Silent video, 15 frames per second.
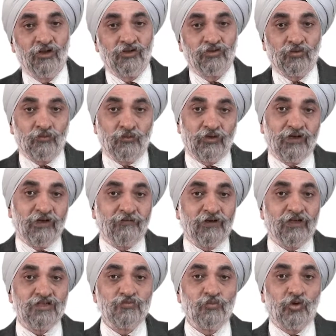So, if
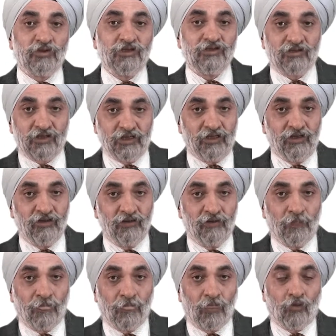it is more than 3
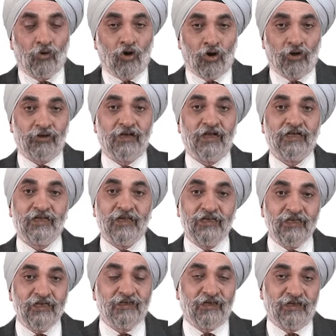or at
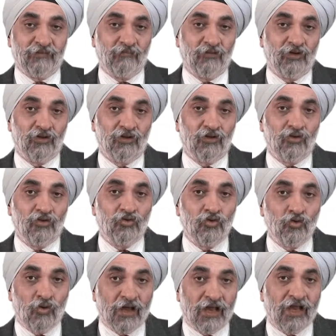any time
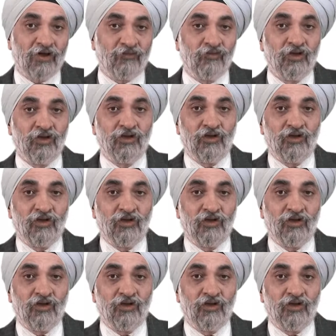you have